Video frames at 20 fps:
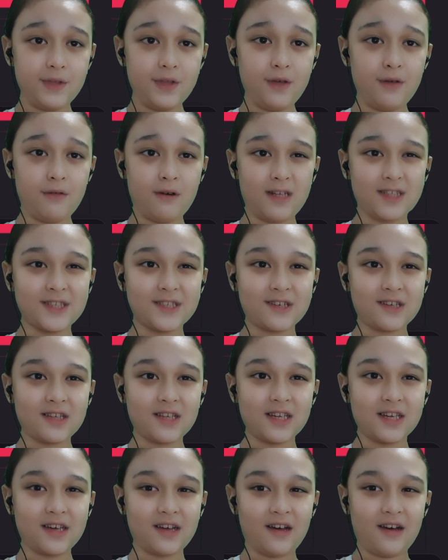you want to
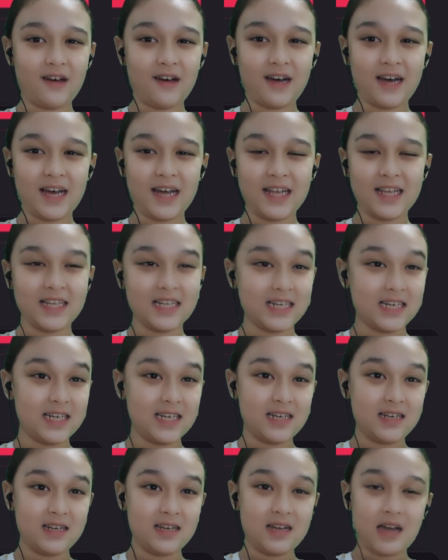click on
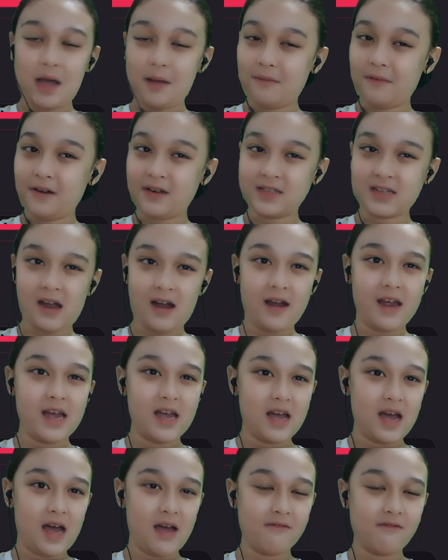I'm very sorry
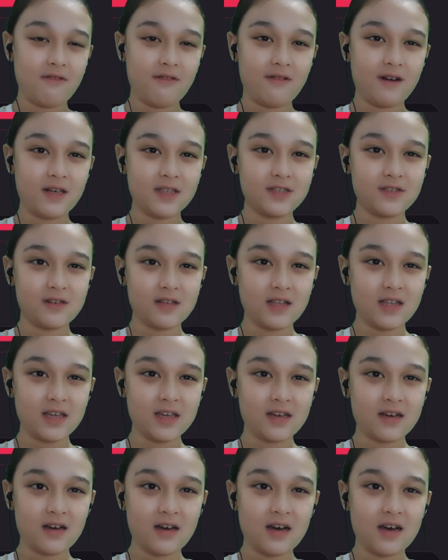I will want to
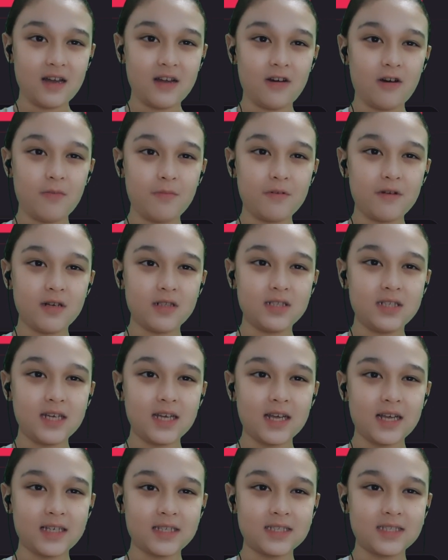click on Opera
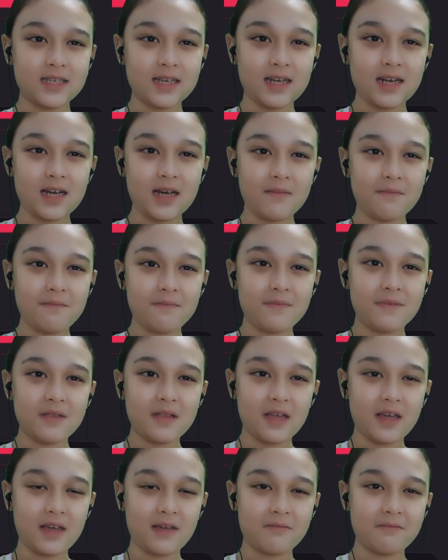GX setup
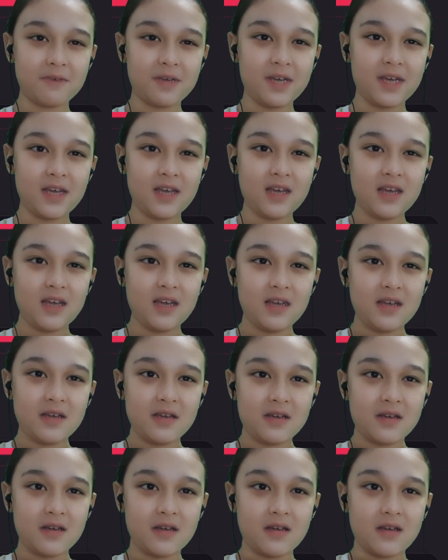like me
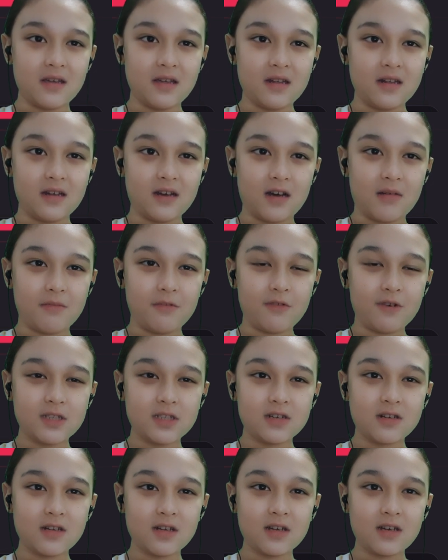and um, you want
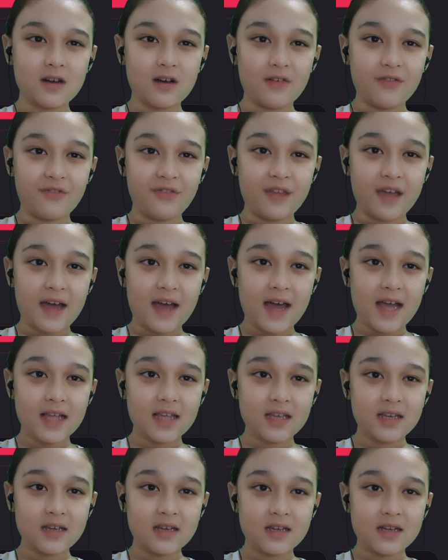to click on that
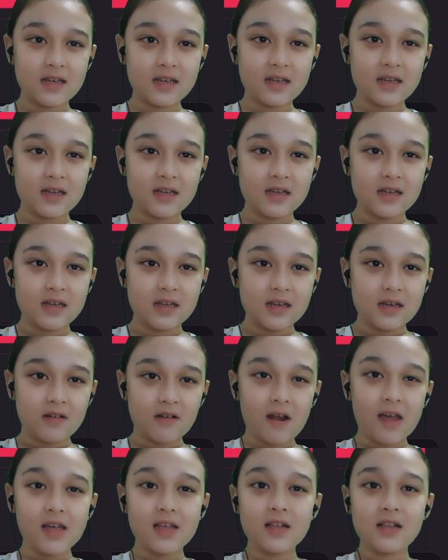
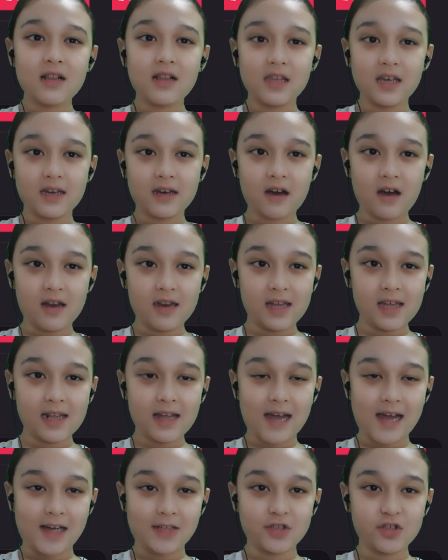right click on it
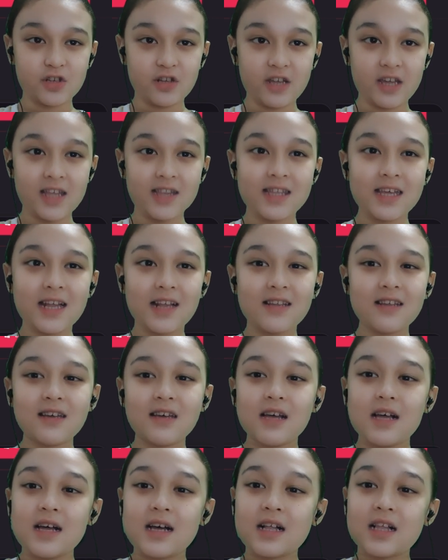actually and then
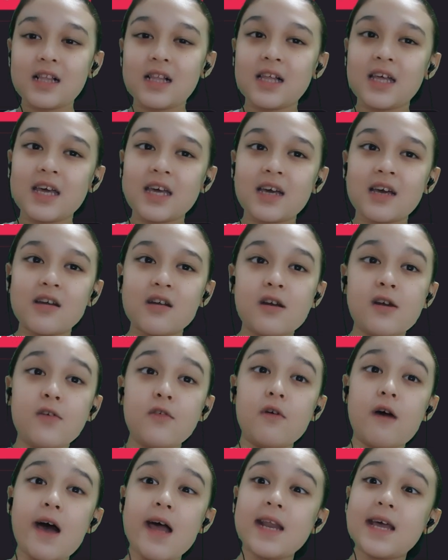click
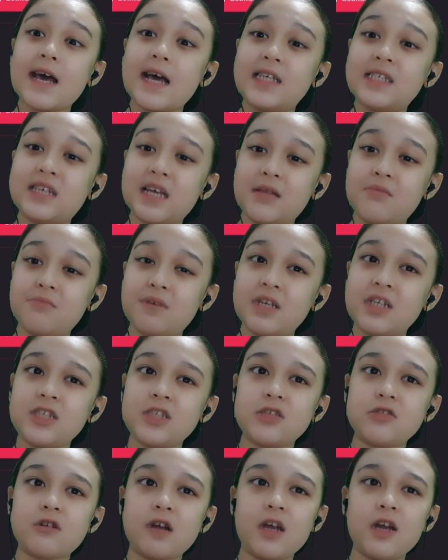run as
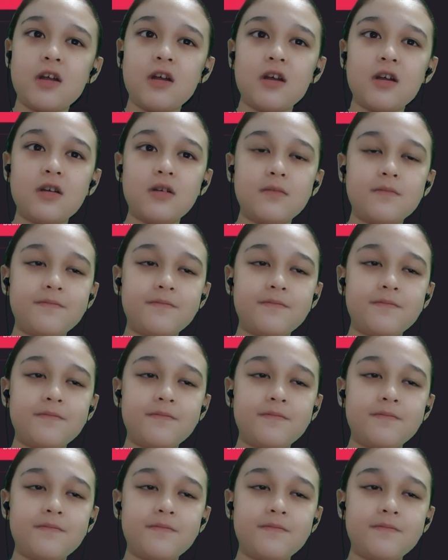administrator